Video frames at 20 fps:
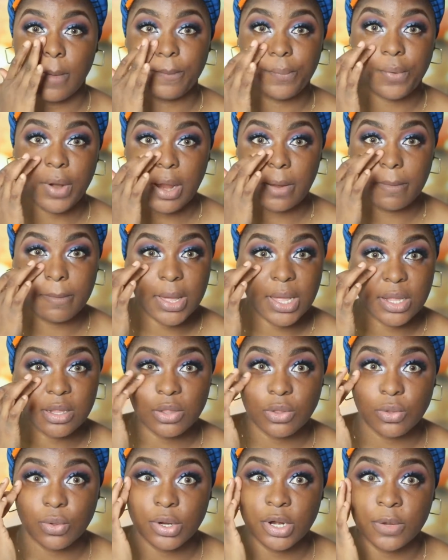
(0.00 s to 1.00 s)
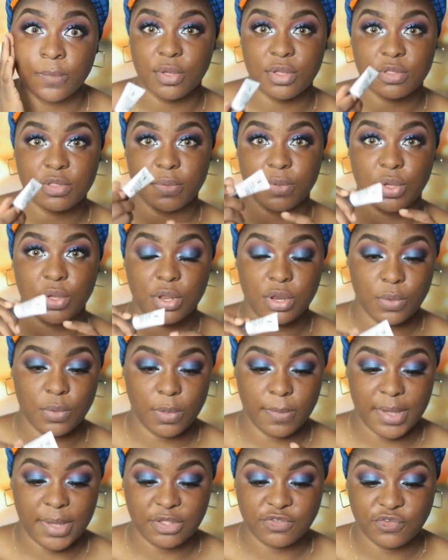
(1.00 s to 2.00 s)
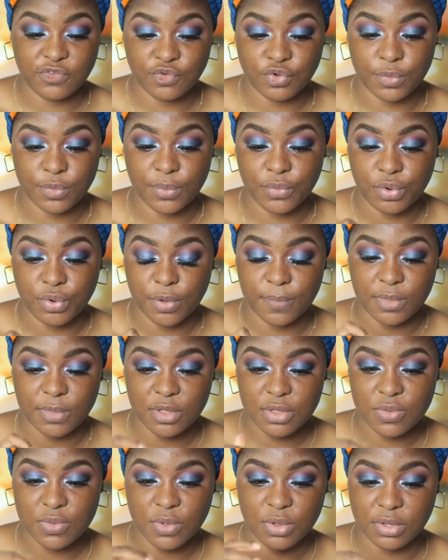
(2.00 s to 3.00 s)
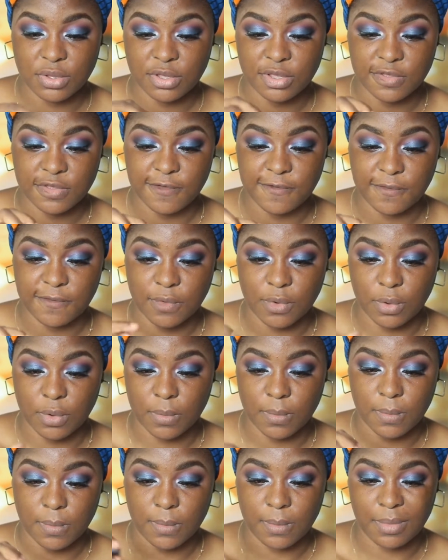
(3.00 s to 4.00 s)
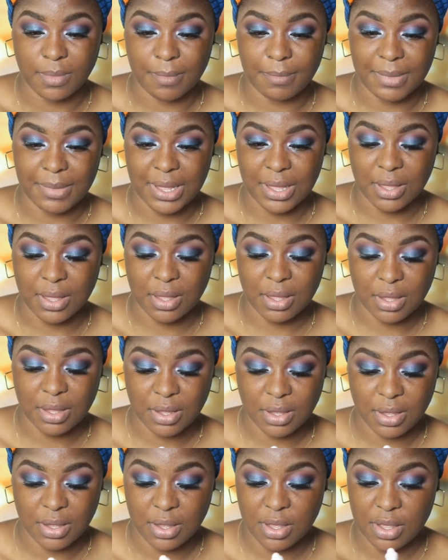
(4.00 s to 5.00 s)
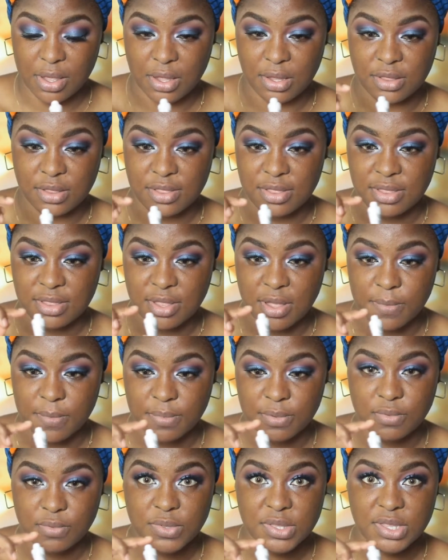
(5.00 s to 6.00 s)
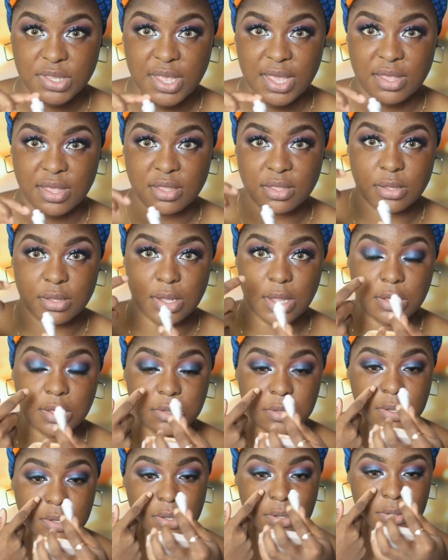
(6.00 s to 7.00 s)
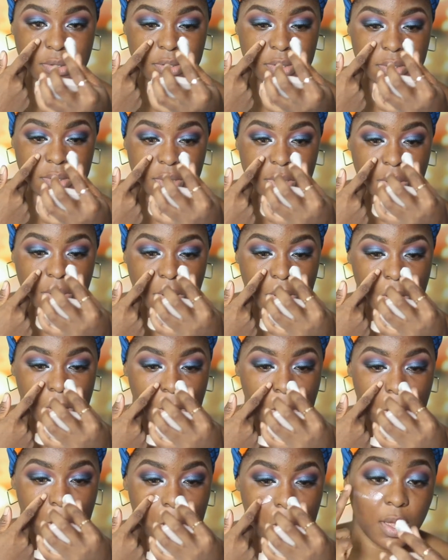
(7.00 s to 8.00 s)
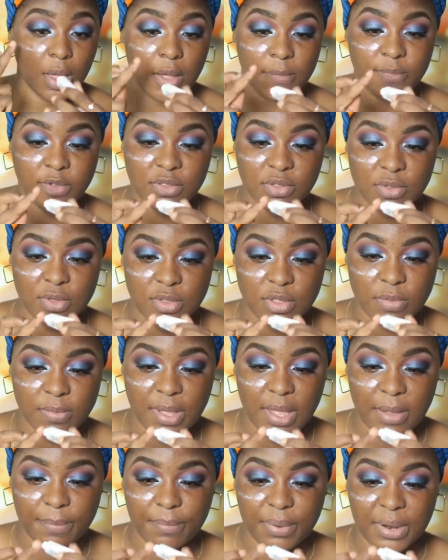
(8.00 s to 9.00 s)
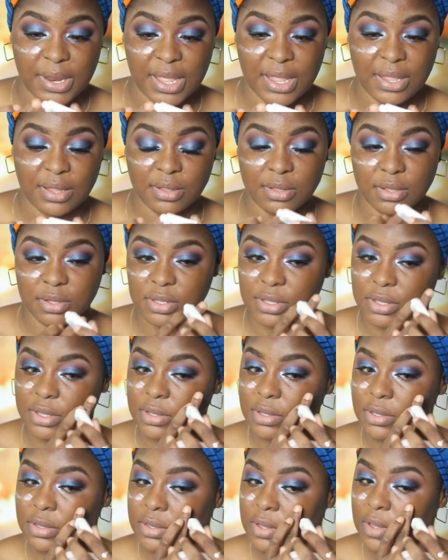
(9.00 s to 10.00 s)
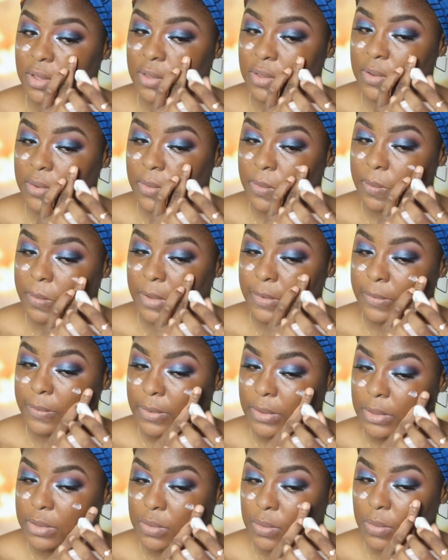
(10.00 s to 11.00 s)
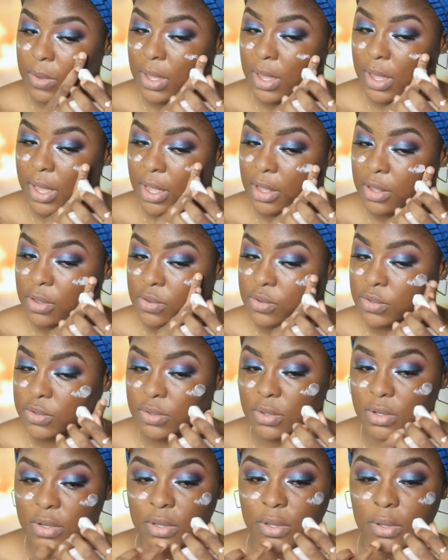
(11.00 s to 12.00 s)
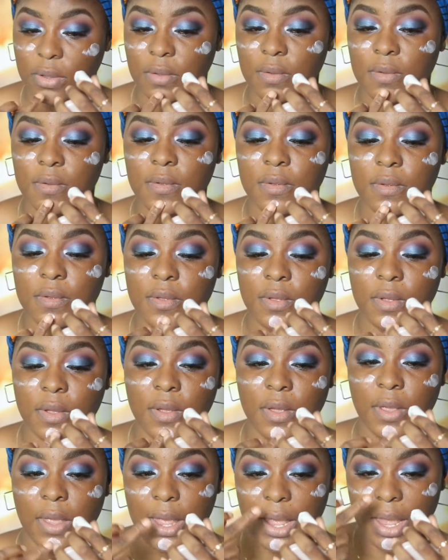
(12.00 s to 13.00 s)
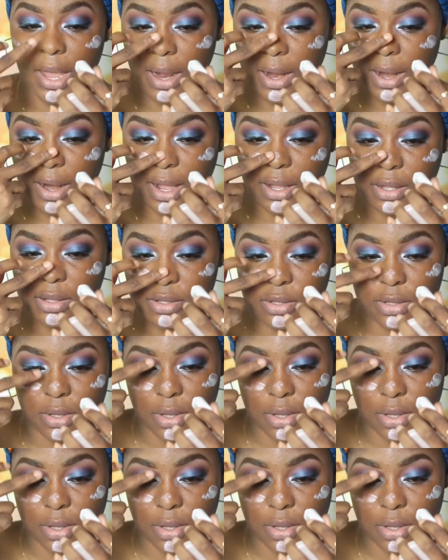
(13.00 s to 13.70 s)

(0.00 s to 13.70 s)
Primer done. I'm going to be going in with my strobe cream. This one is from MAC. It's a sample size, as you can see. I'm just going to be applying this in the center of my face where I usually highlight,